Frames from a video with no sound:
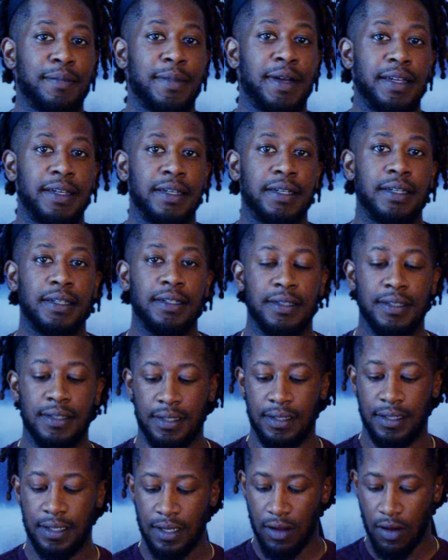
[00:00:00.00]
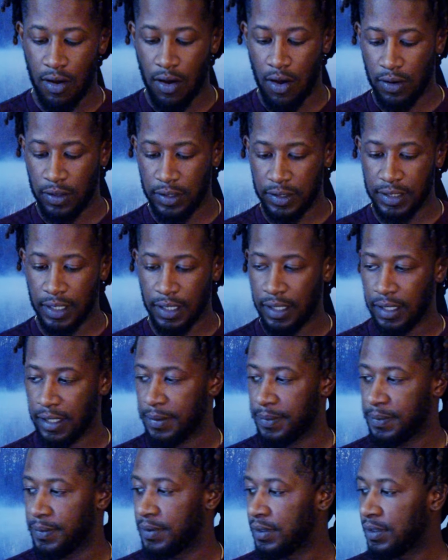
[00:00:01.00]
my eggs all the
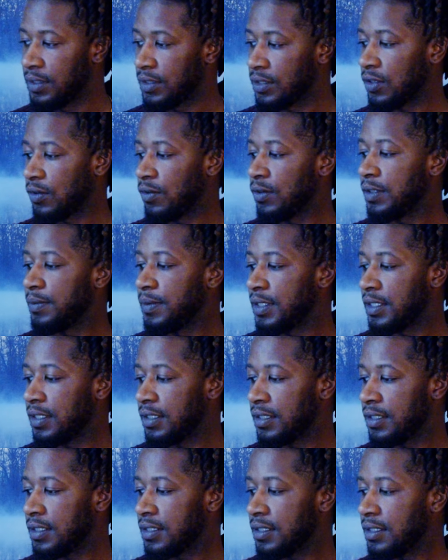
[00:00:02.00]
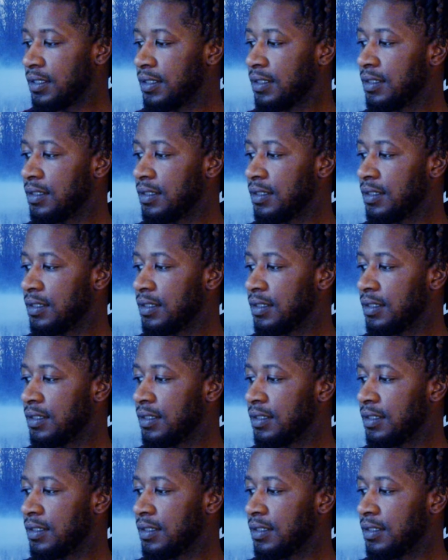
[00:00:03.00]
time. It's only because